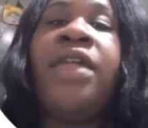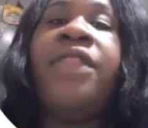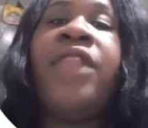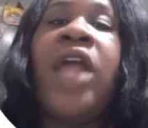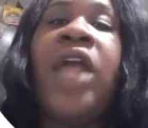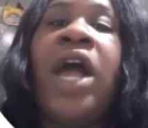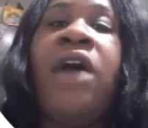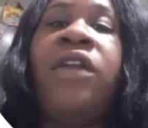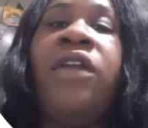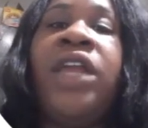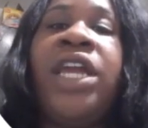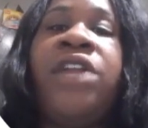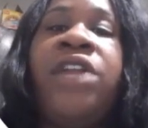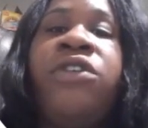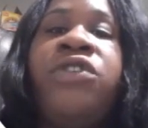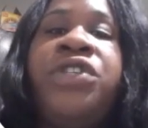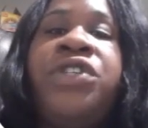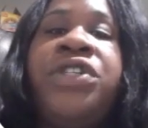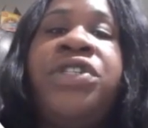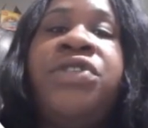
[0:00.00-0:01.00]
The only
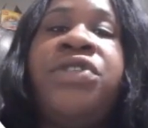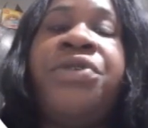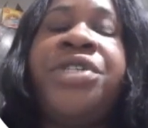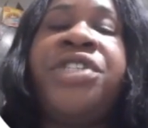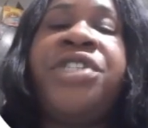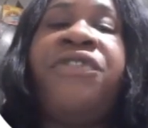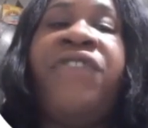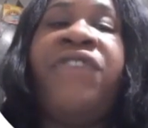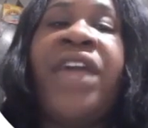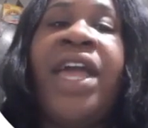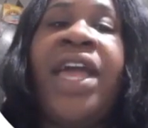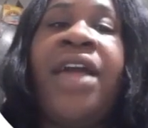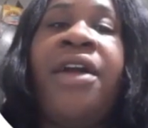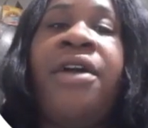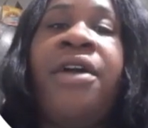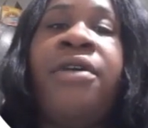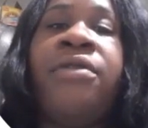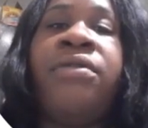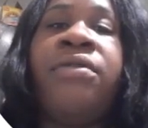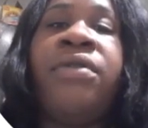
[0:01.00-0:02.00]
energy source
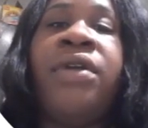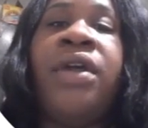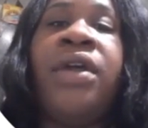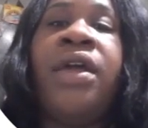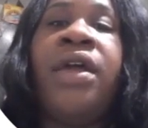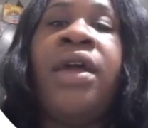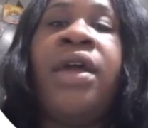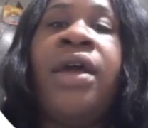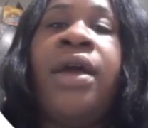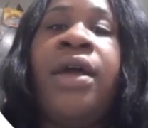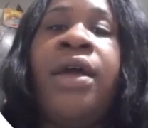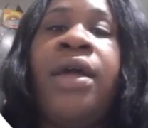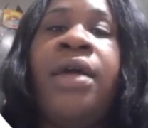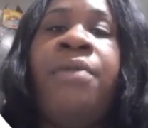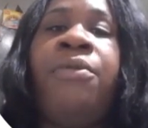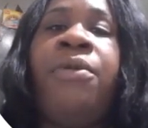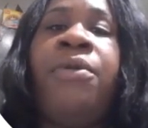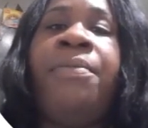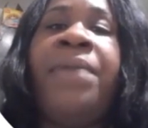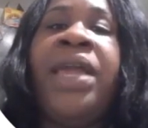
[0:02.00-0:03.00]
found
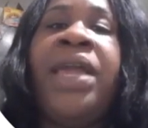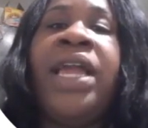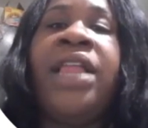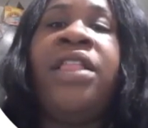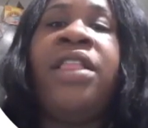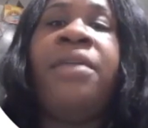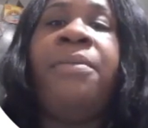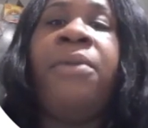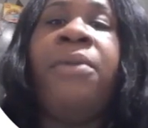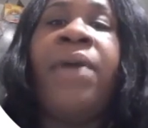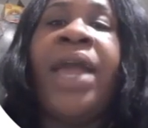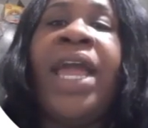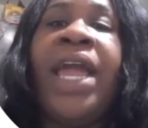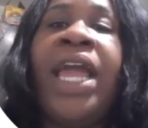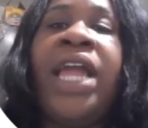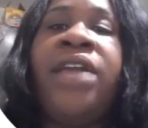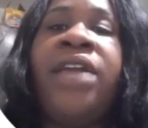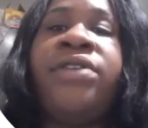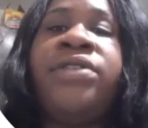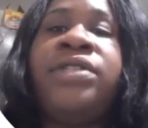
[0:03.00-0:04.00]
will be in the
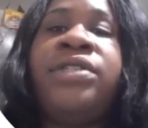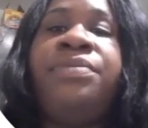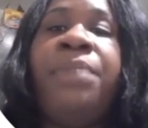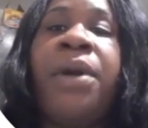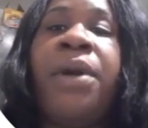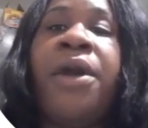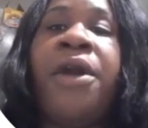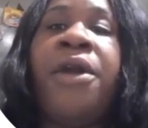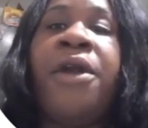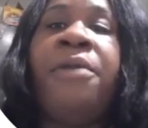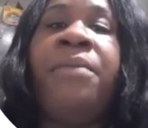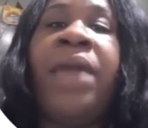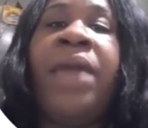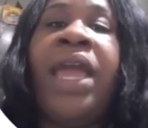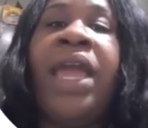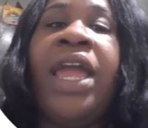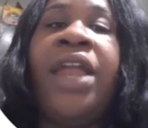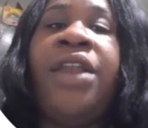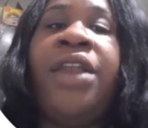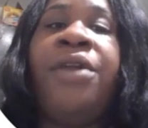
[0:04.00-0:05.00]
brain, sperm,
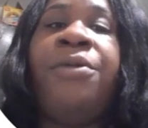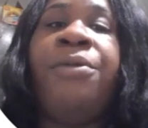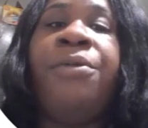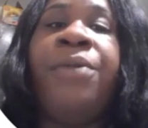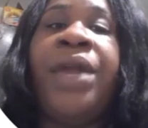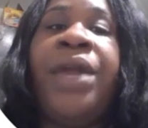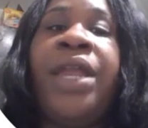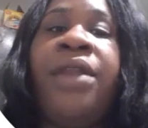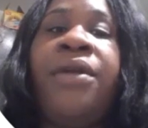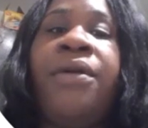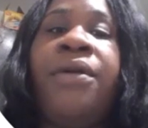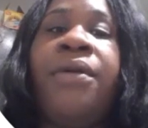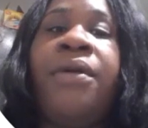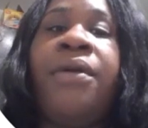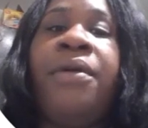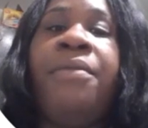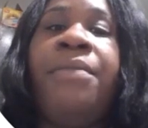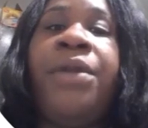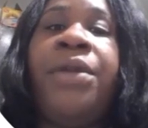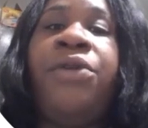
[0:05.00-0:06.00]
and the renal
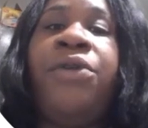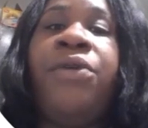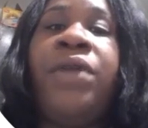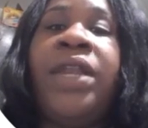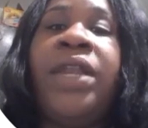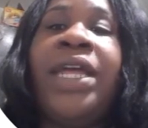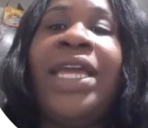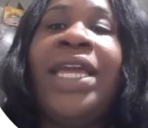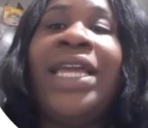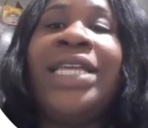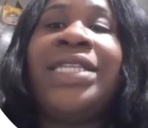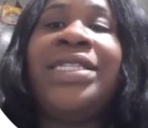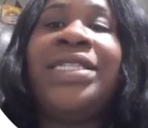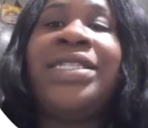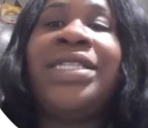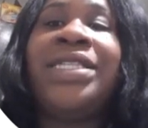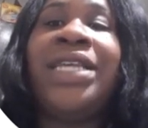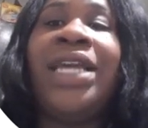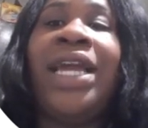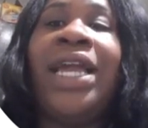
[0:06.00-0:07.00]
medulla is
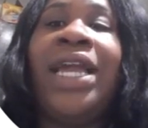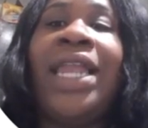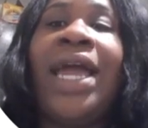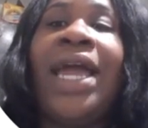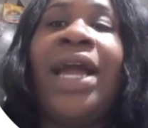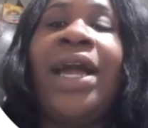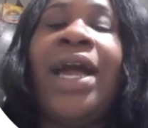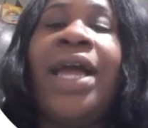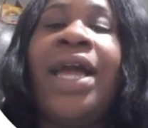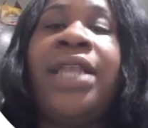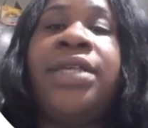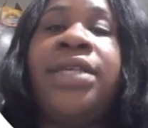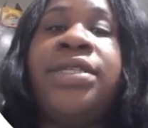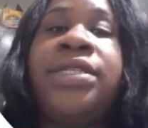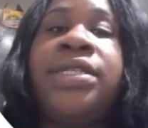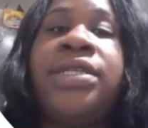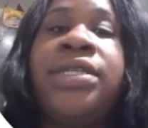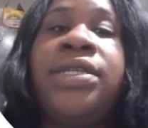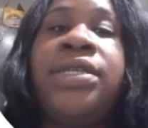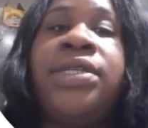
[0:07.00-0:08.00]

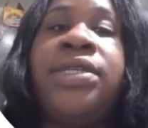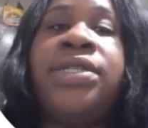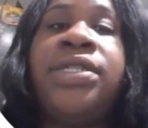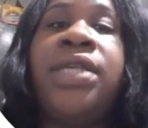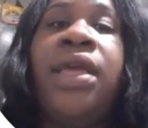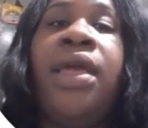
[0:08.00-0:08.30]
glycolysis.